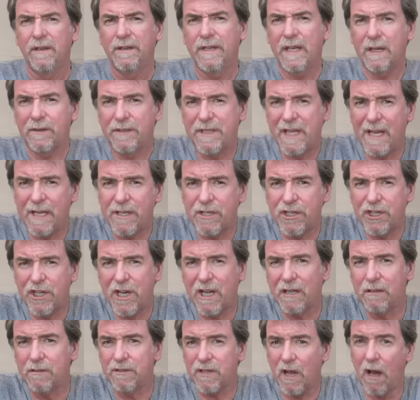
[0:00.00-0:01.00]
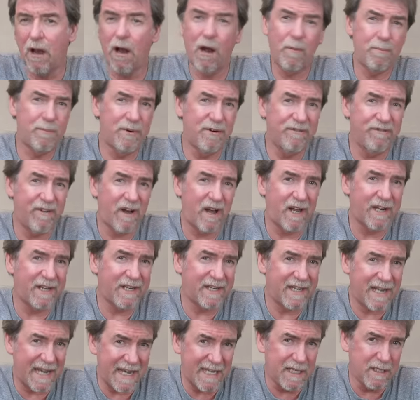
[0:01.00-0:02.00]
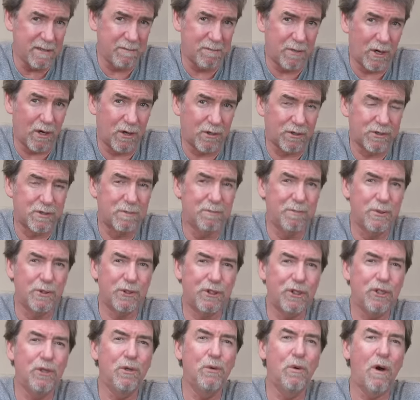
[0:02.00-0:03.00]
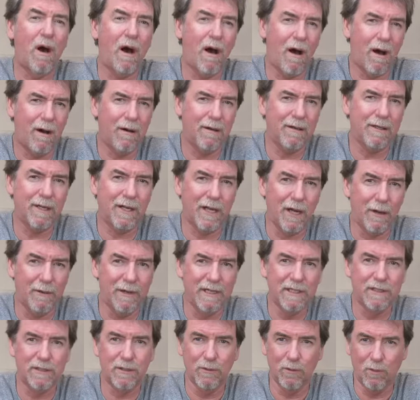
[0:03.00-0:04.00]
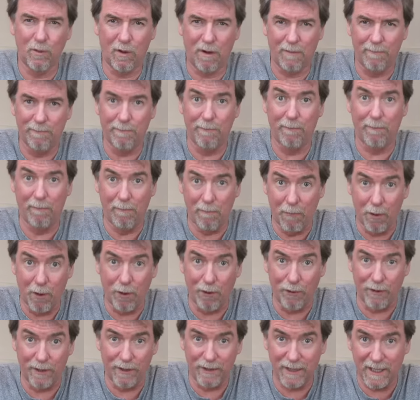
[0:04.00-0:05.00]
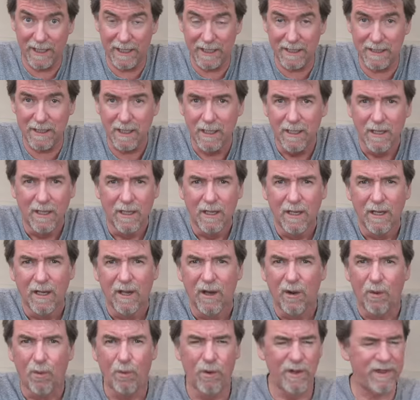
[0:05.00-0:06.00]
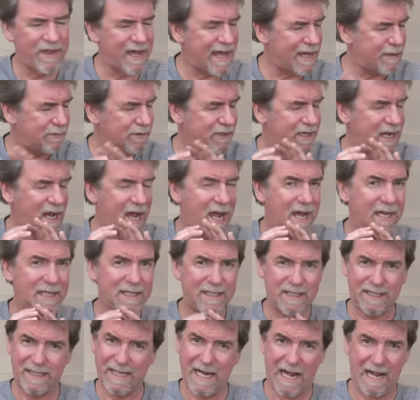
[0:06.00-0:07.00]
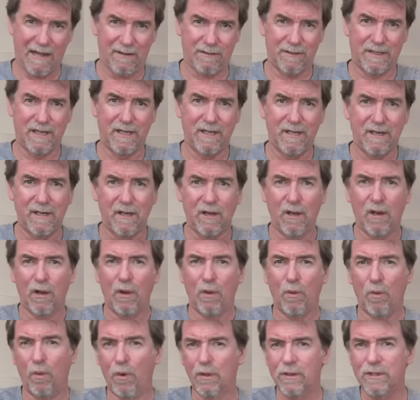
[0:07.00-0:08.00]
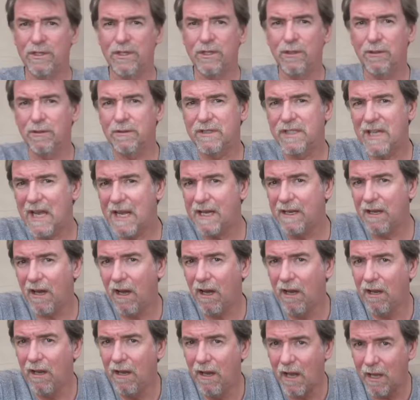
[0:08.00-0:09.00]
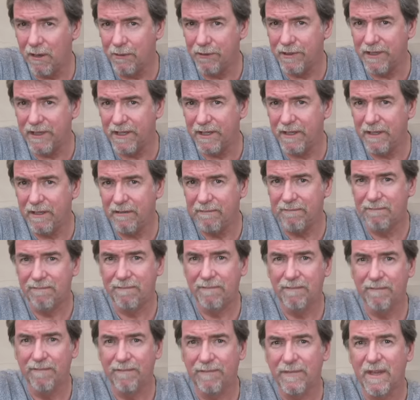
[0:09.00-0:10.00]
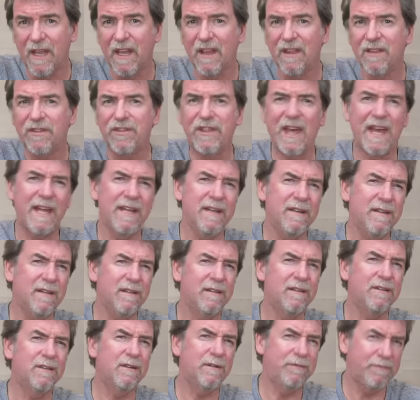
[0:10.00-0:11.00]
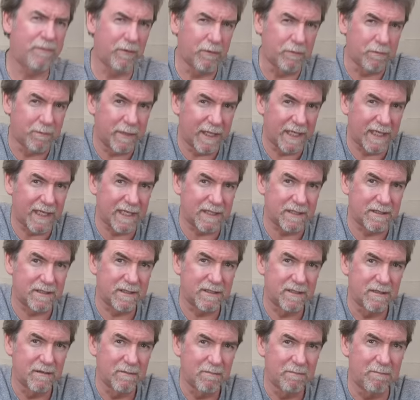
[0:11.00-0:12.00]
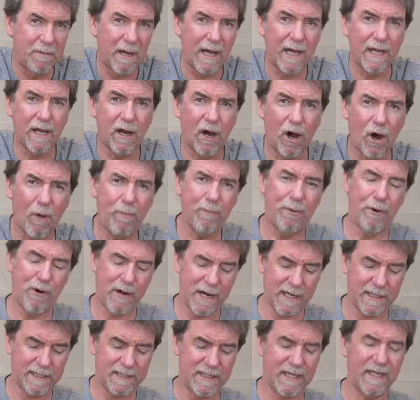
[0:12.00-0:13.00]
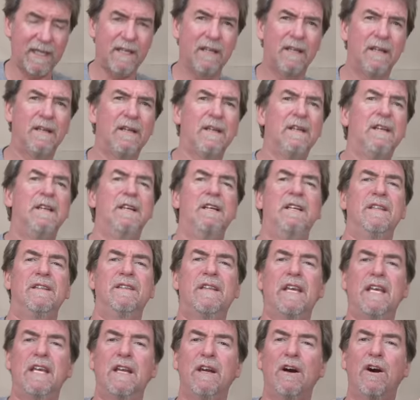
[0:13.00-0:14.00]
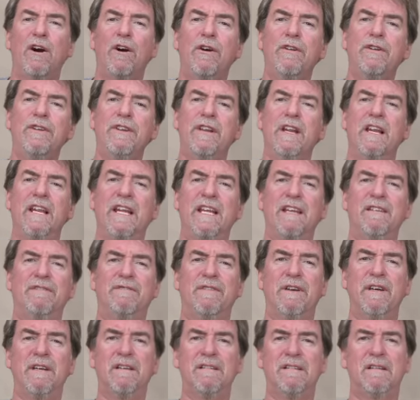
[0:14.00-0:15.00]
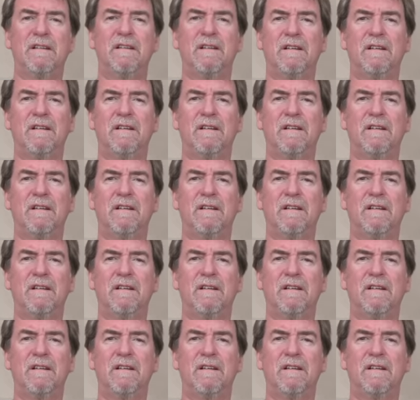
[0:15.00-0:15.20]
Now, 10 shells are provided in the box, but you are going to want more of these, without a doubt. Once all 10 are loaded, then the fun begins by operating the underlever.